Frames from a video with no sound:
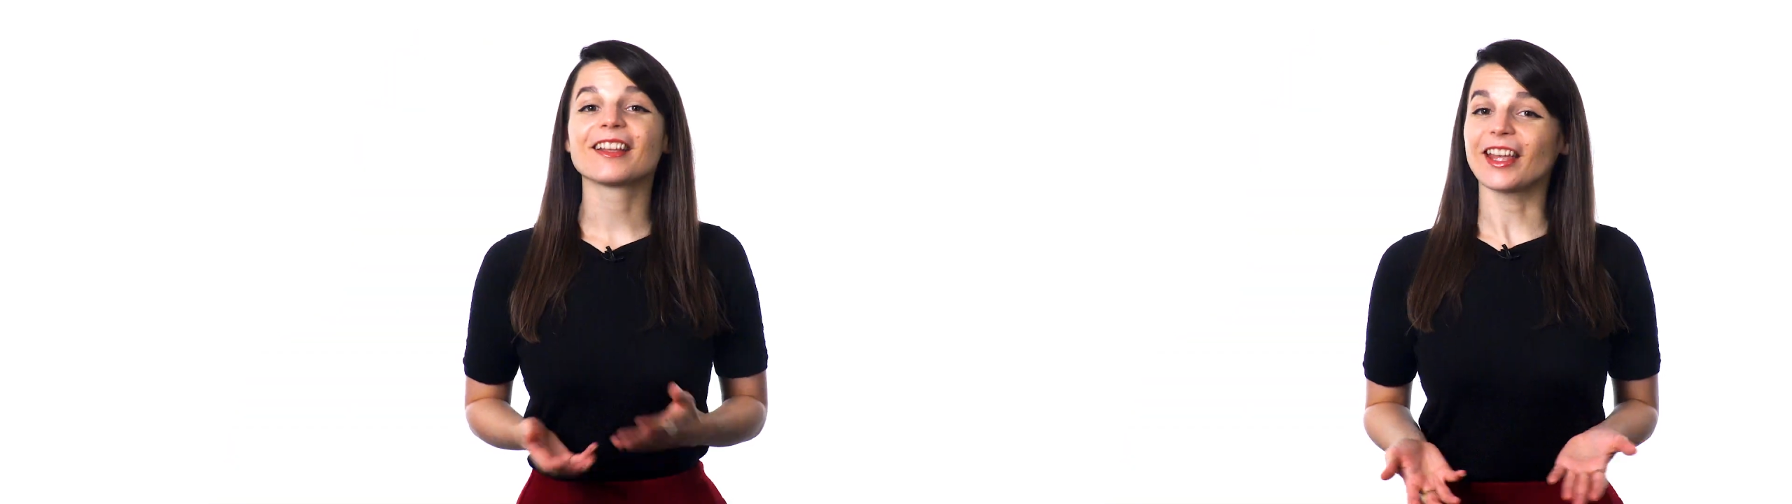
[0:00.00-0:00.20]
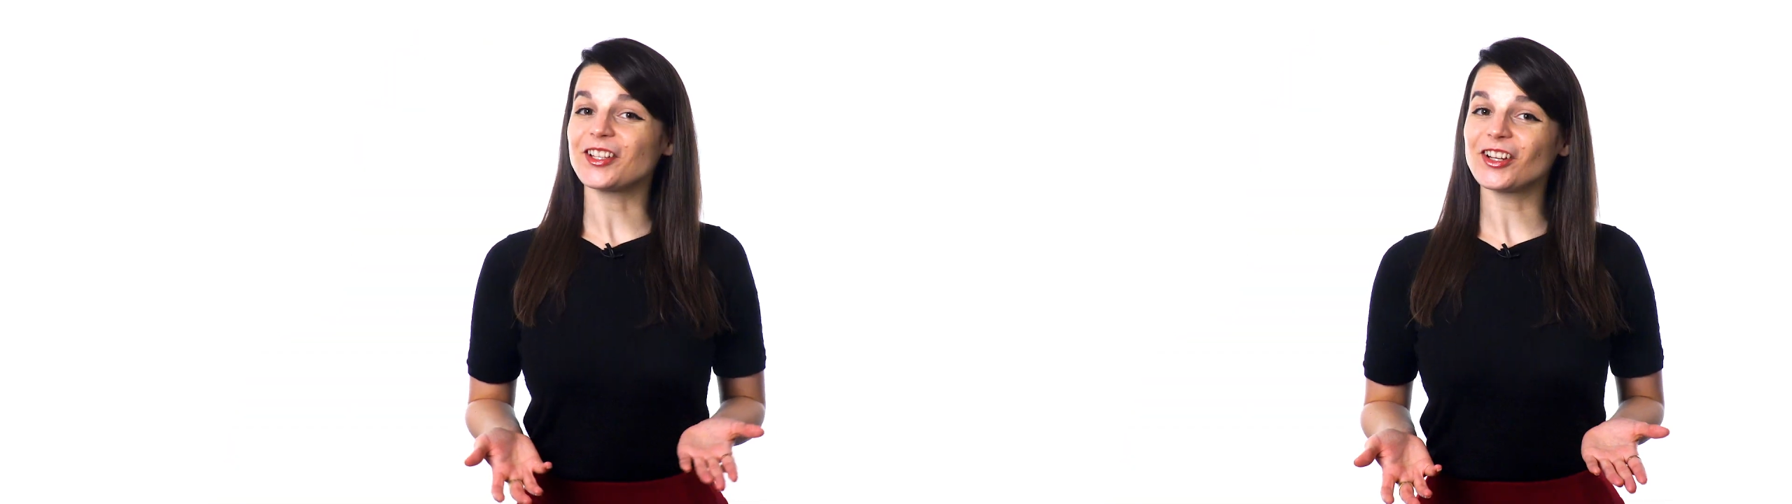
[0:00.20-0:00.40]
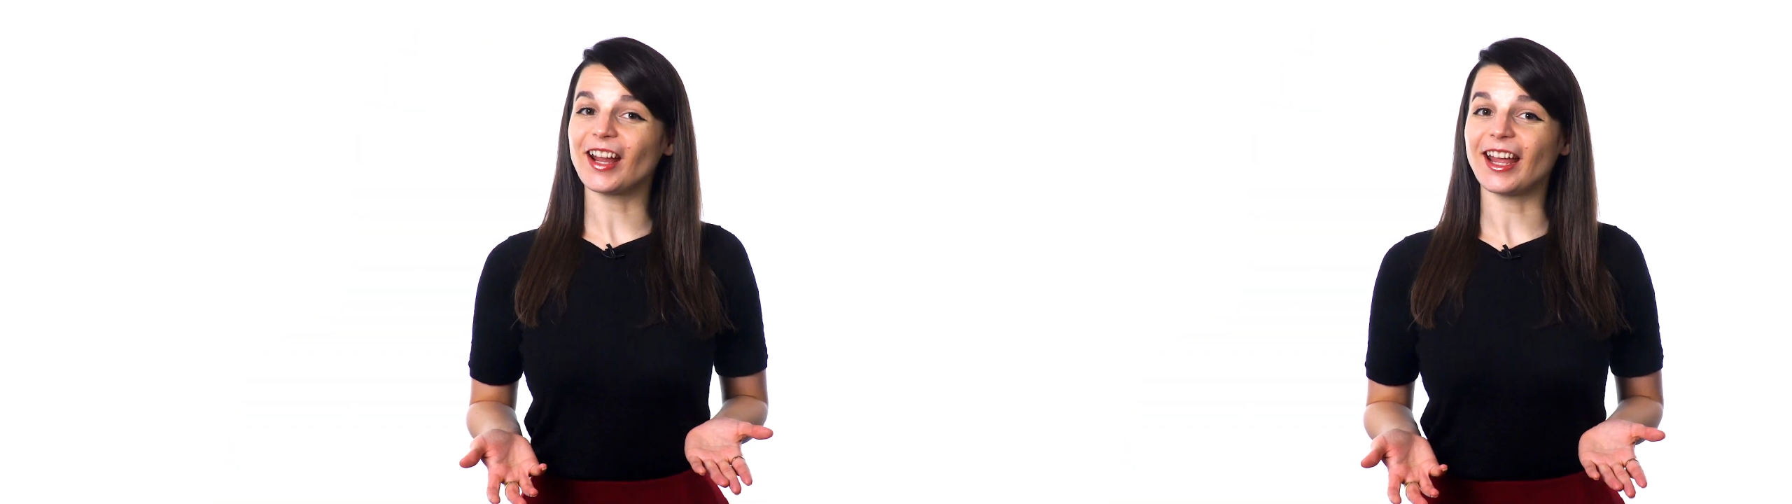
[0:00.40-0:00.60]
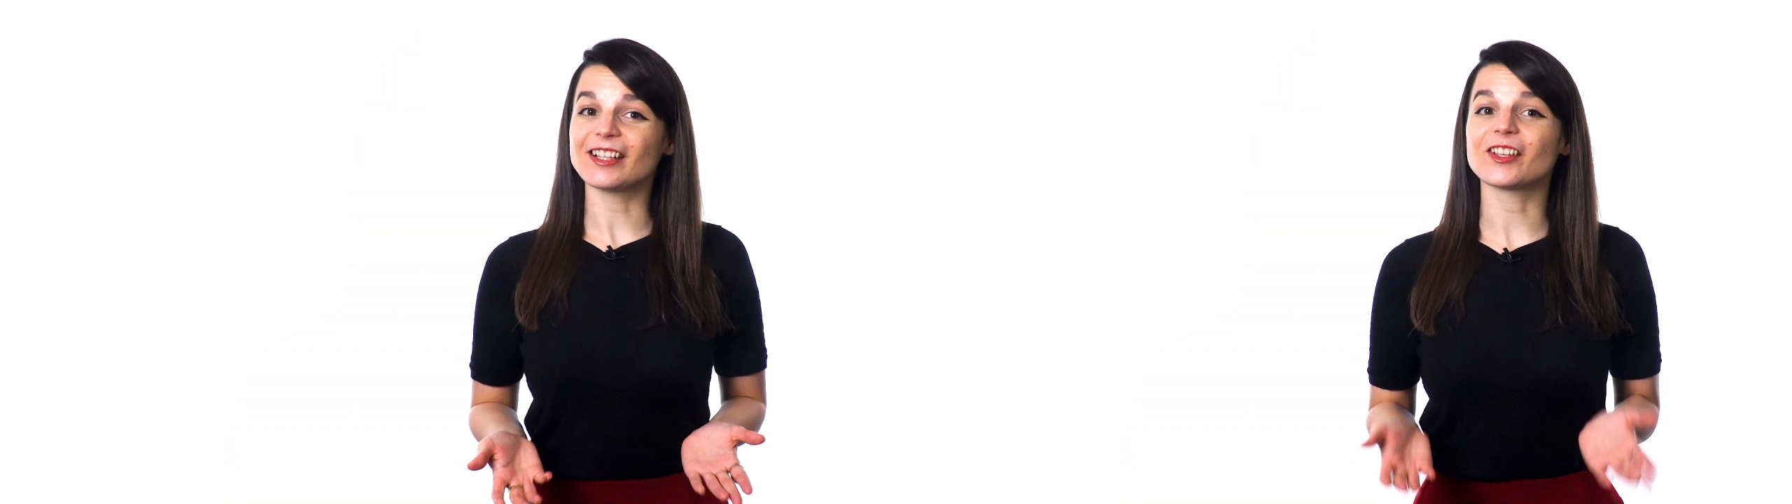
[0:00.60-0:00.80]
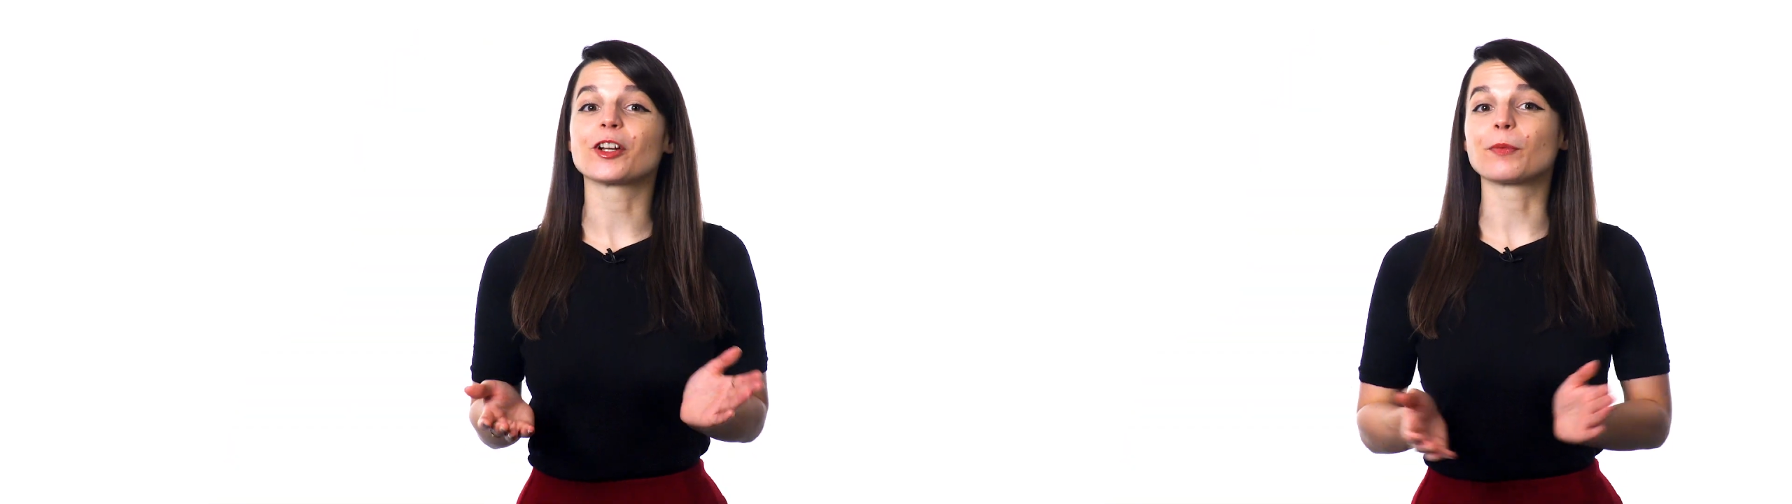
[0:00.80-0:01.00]
Get your
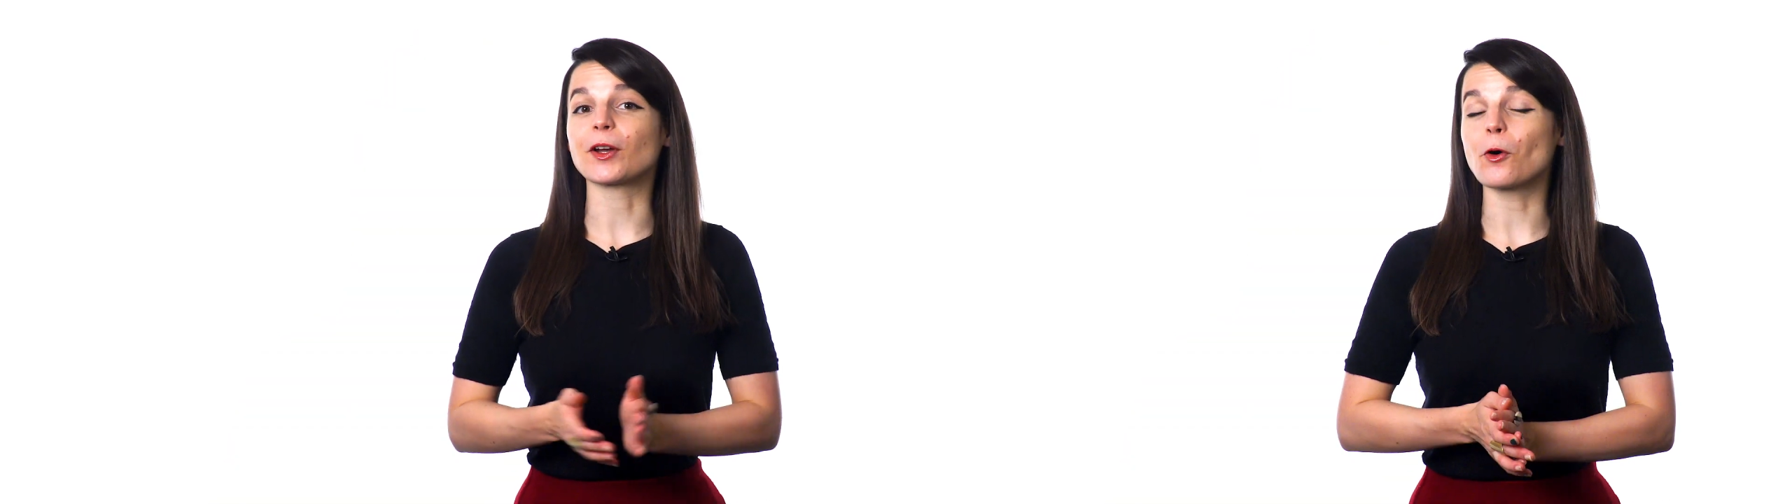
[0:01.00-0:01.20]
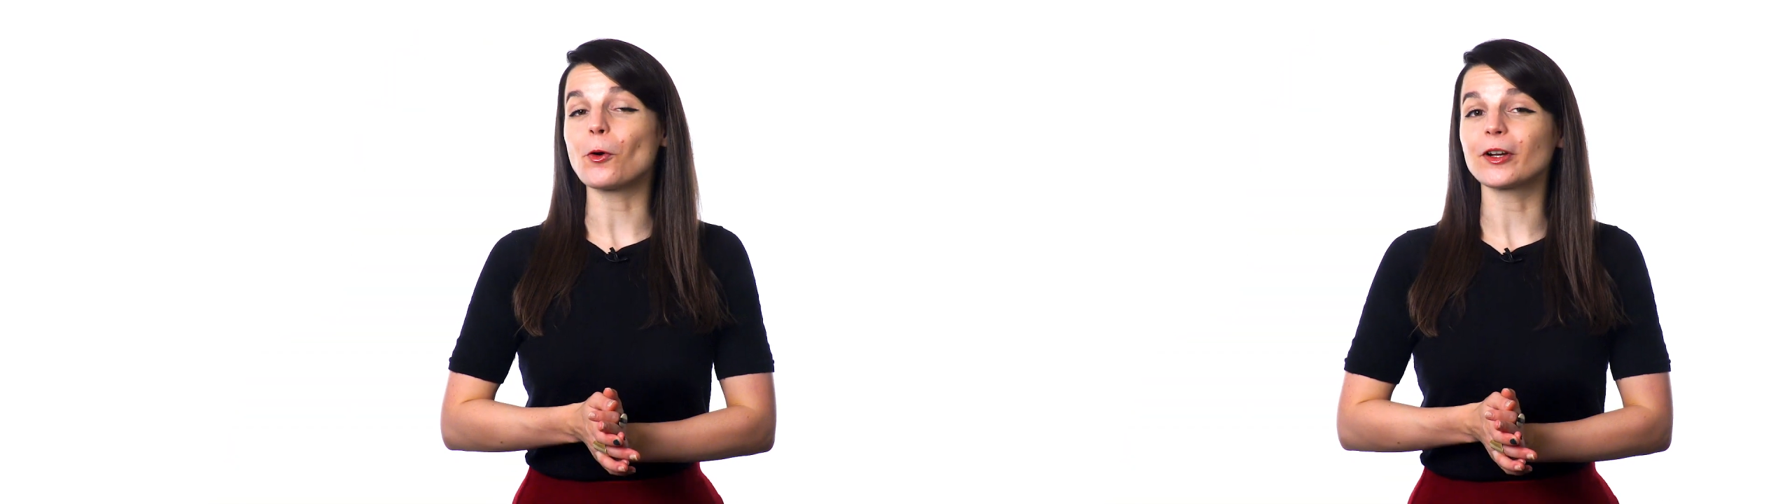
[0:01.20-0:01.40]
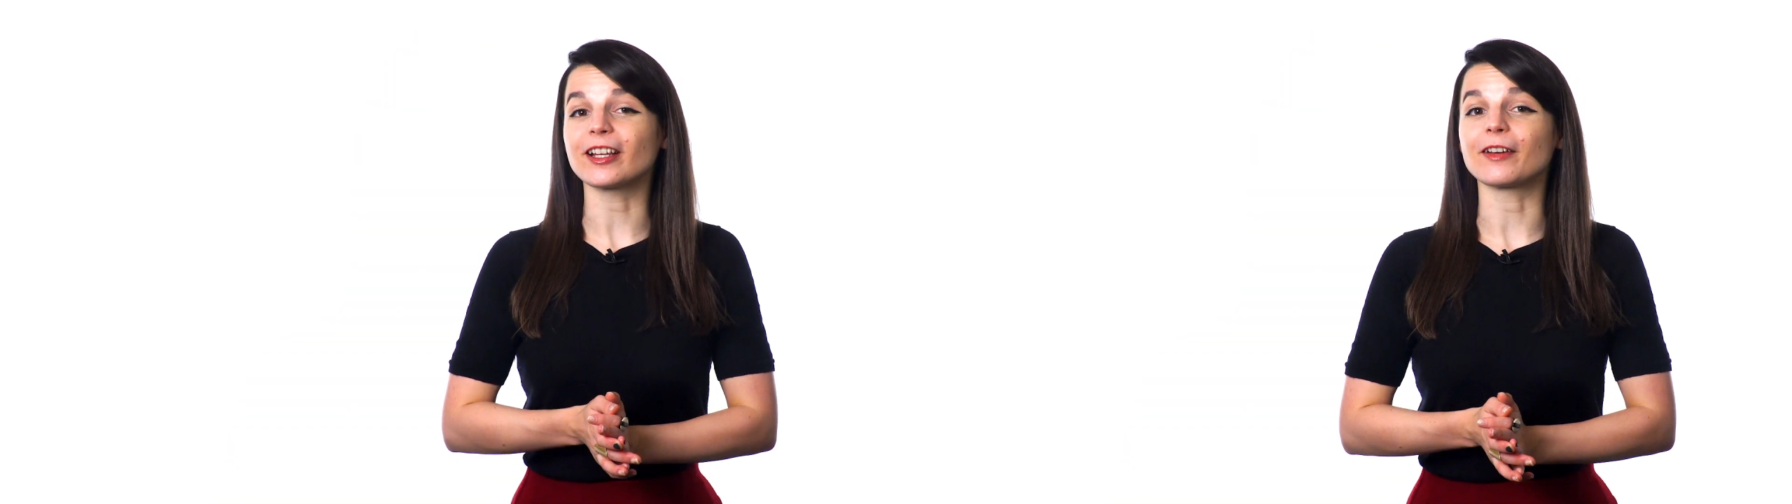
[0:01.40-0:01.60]
hands on a recording